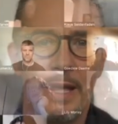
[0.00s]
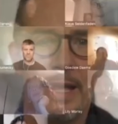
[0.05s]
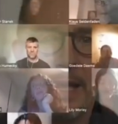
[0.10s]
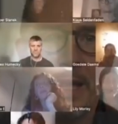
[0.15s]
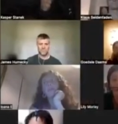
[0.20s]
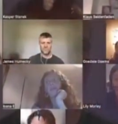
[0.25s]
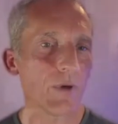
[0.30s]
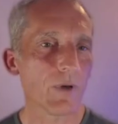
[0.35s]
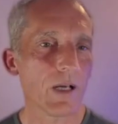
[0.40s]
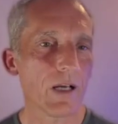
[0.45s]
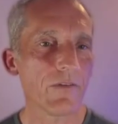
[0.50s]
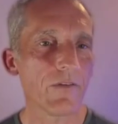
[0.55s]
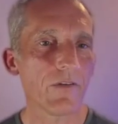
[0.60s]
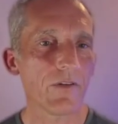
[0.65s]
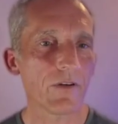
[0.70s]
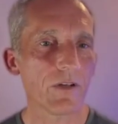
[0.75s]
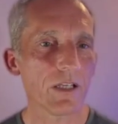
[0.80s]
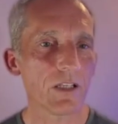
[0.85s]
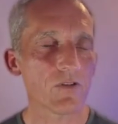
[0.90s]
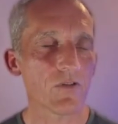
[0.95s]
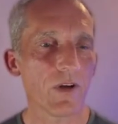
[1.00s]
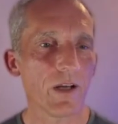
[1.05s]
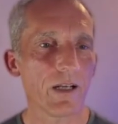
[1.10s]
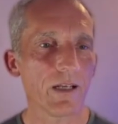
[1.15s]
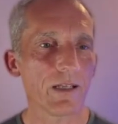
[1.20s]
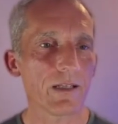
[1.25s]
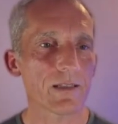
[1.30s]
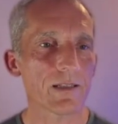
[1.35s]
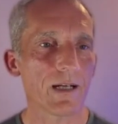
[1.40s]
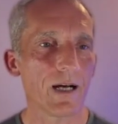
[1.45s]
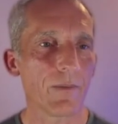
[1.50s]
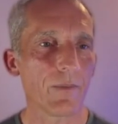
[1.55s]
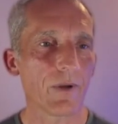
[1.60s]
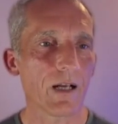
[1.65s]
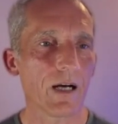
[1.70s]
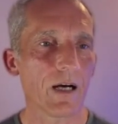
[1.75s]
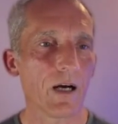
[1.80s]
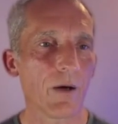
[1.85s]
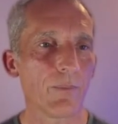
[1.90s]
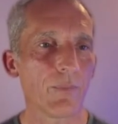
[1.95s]
We have 3 trainings coming
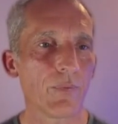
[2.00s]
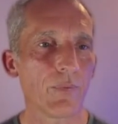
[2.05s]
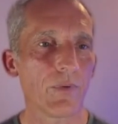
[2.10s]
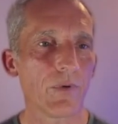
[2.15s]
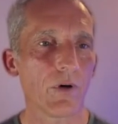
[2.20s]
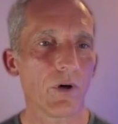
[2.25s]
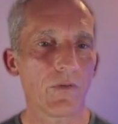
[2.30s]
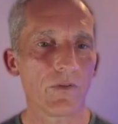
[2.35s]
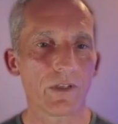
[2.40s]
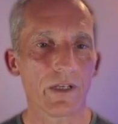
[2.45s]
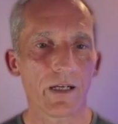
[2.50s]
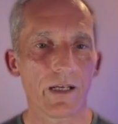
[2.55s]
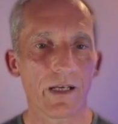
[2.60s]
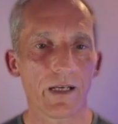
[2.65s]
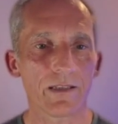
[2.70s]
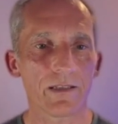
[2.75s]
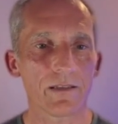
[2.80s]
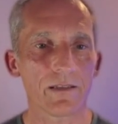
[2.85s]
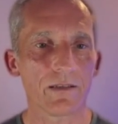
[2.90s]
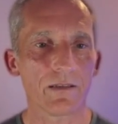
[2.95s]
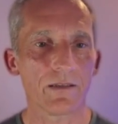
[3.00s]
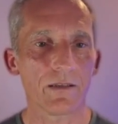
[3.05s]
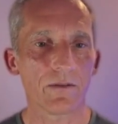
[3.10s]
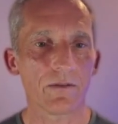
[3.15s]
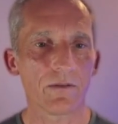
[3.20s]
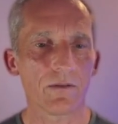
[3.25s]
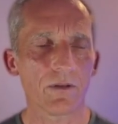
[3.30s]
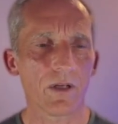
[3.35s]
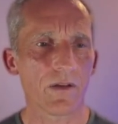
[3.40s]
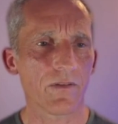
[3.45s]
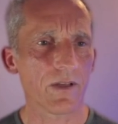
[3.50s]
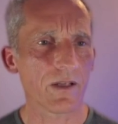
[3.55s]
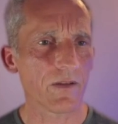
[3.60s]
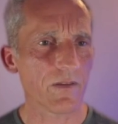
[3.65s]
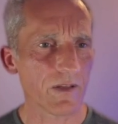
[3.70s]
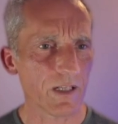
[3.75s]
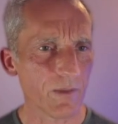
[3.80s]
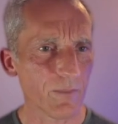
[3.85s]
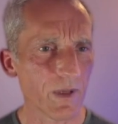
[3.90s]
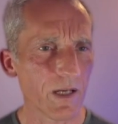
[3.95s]
up over the next, I think,
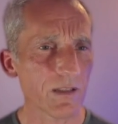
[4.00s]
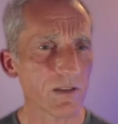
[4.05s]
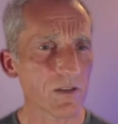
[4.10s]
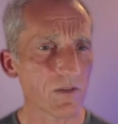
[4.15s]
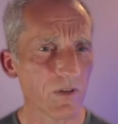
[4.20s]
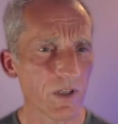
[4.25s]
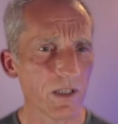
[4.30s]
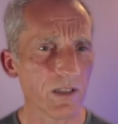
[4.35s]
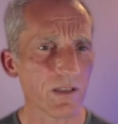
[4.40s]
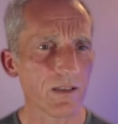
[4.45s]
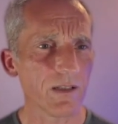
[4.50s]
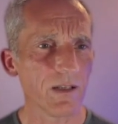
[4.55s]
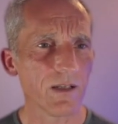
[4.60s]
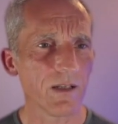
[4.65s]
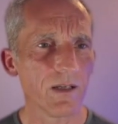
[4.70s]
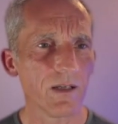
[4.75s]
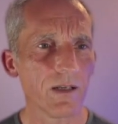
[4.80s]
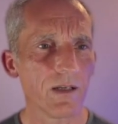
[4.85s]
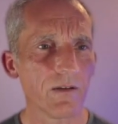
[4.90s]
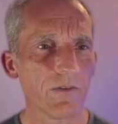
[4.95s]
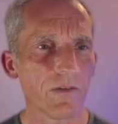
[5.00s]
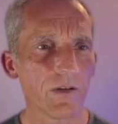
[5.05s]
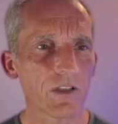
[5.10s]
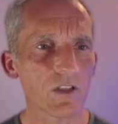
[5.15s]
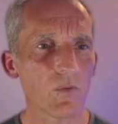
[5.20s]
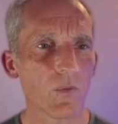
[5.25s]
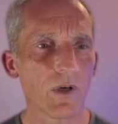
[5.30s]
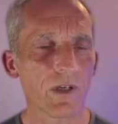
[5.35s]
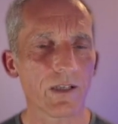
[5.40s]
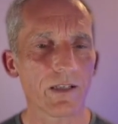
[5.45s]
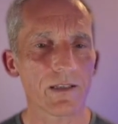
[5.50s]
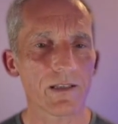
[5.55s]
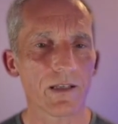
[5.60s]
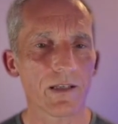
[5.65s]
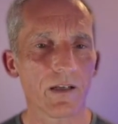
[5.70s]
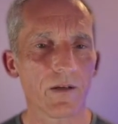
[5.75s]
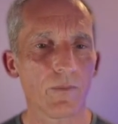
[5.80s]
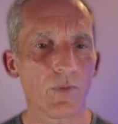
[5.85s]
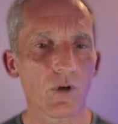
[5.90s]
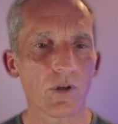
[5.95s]
3 months, right? First one is
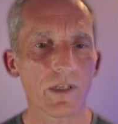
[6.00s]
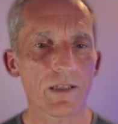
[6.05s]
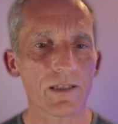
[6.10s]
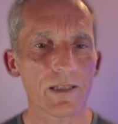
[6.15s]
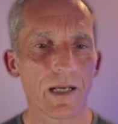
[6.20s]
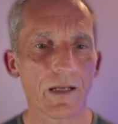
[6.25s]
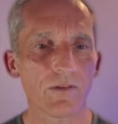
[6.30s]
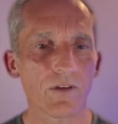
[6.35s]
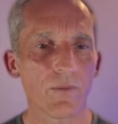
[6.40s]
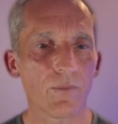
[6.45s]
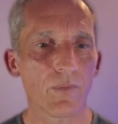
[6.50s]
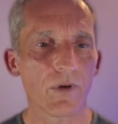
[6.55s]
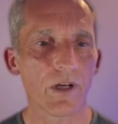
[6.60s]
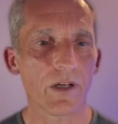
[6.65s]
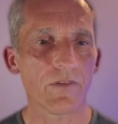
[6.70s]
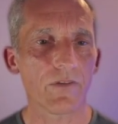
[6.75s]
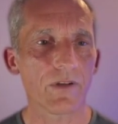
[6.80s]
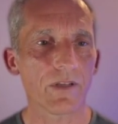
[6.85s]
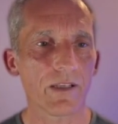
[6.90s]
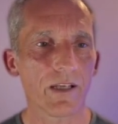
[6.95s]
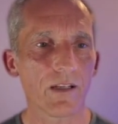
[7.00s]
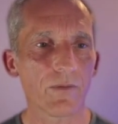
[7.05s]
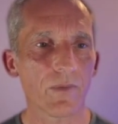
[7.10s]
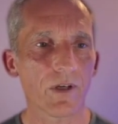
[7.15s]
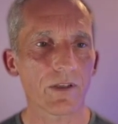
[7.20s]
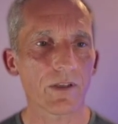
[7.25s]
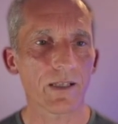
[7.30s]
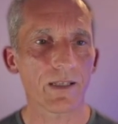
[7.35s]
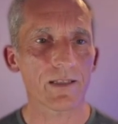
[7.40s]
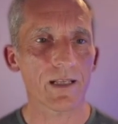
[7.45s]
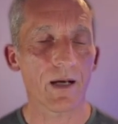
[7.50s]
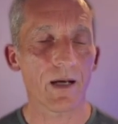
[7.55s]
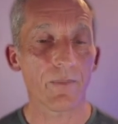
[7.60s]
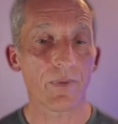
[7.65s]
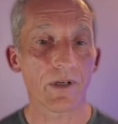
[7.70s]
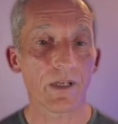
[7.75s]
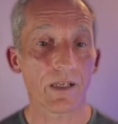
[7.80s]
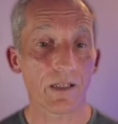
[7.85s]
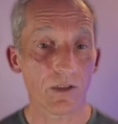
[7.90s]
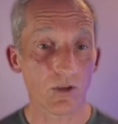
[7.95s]
Body, Sound and Breath in Denmark. That's
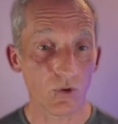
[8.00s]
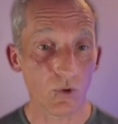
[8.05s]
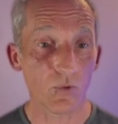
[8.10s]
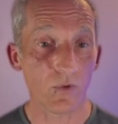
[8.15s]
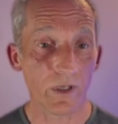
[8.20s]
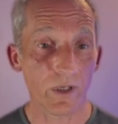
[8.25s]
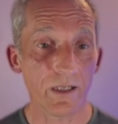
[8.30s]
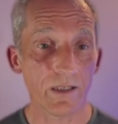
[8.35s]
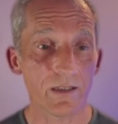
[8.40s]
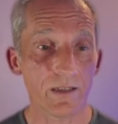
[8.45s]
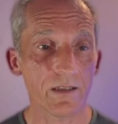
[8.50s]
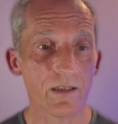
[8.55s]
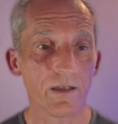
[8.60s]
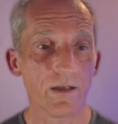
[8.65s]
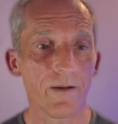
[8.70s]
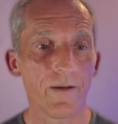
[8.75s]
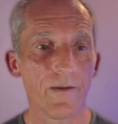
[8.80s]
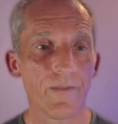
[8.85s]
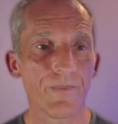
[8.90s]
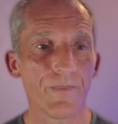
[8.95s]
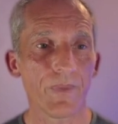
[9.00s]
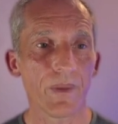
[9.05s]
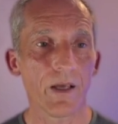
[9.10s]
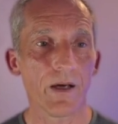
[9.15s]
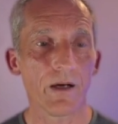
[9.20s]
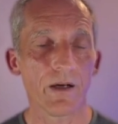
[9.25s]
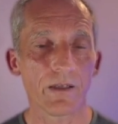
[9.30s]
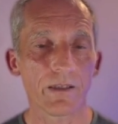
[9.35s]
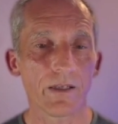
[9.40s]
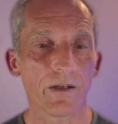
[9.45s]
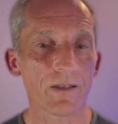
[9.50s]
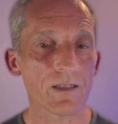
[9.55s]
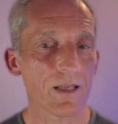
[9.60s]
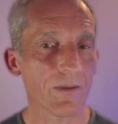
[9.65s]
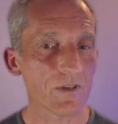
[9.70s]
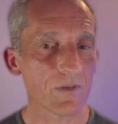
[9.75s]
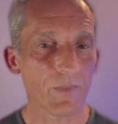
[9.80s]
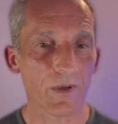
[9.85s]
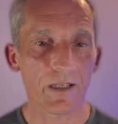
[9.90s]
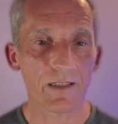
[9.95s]
happening in 2 weeks. There are some
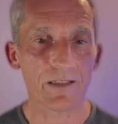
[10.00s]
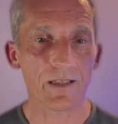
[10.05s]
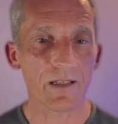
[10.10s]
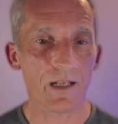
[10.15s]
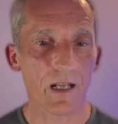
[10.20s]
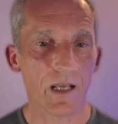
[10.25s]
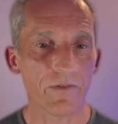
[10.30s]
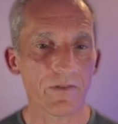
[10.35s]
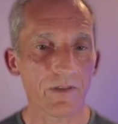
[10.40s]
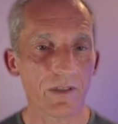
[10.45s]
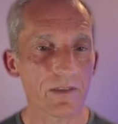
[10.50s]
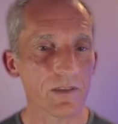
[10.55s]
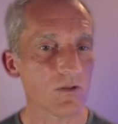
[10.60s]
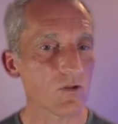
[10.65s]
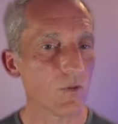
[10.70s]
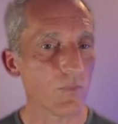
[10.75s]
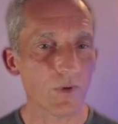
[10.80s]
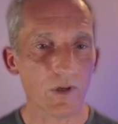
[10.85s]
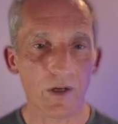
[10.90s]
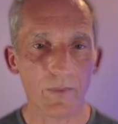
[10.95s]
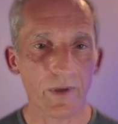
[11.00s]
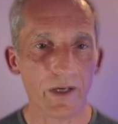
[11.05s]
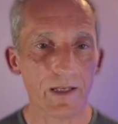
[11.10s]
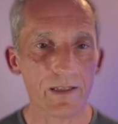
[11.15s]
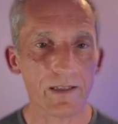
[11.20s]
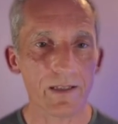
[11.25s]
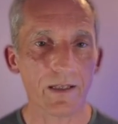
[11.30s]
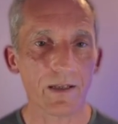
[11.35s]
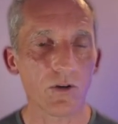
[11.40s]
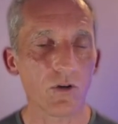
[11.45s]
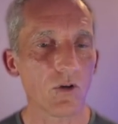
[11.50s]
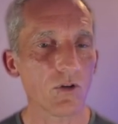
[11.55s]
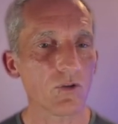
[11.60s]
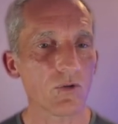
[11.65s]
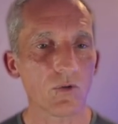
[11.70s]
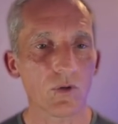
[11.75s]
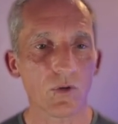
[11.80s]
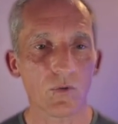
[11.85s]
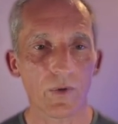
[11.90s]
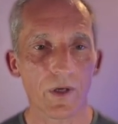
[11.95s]
spaces left. It's super amazing. Go to
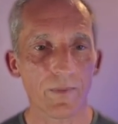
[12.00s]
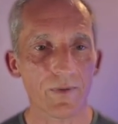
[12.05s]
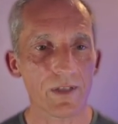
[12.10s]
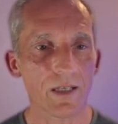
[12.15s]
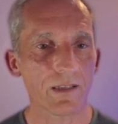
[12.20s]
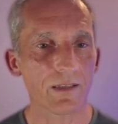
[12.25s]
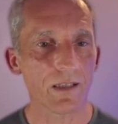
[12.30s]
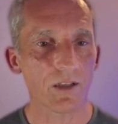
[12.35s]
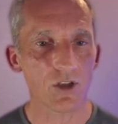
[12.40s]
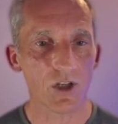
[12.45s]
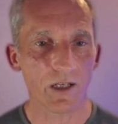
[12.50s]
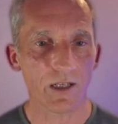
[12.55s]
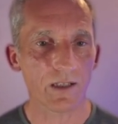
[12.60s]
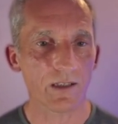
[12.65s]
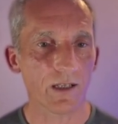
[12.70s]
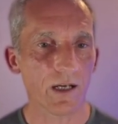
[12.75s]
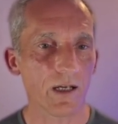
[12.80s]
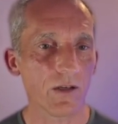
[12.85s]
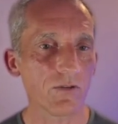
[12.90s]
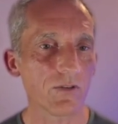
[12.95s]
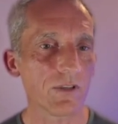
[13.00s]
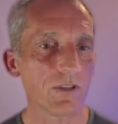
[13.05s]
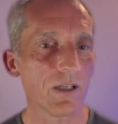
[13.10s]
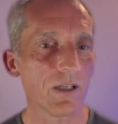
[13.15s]
the website and check it out.